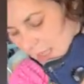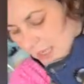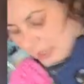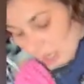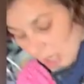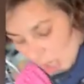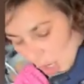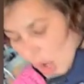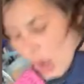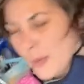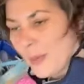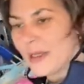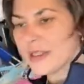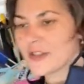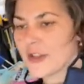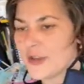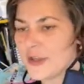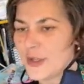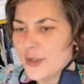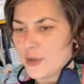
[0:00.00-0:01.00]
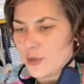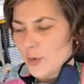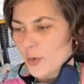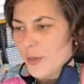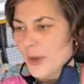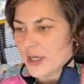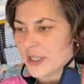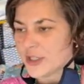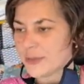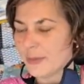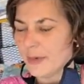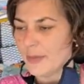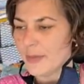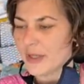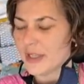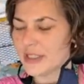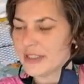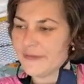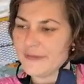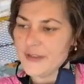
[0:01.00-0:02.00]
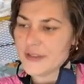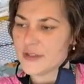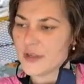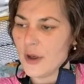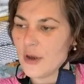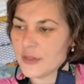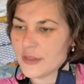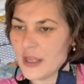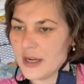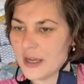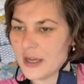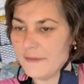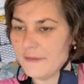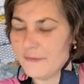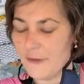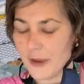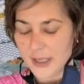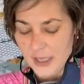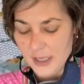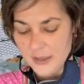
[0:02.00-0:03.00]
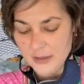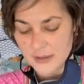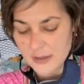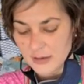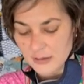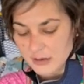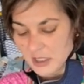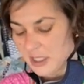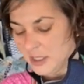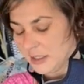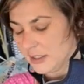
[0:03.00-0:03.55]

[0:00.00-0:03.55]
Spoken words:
And I hope it's unusual punishment, because if it's not, then I fucking...